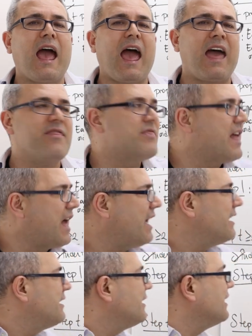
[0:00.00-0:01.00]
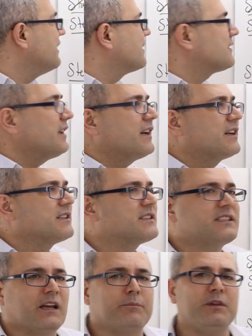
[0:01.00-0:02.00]
And then in the second
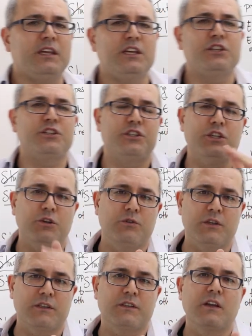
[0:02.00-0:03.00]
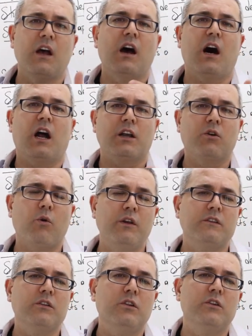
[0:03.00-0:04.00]
step, each student are
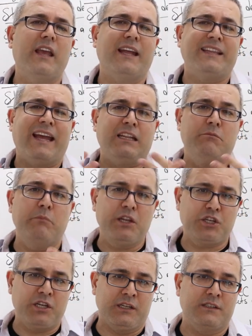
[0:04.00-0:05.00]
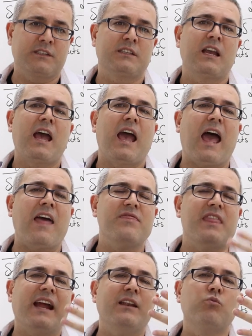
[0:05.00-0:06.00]
going to look at admissions
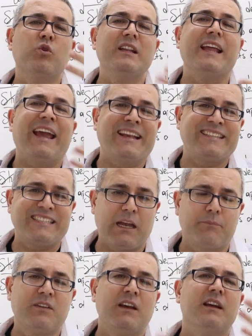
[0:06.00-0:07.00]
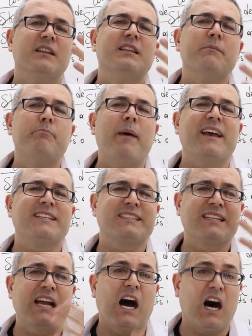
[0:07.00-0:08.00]
and then will accept the
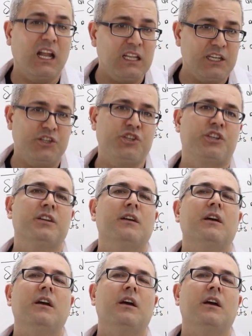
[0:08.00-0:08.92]
best college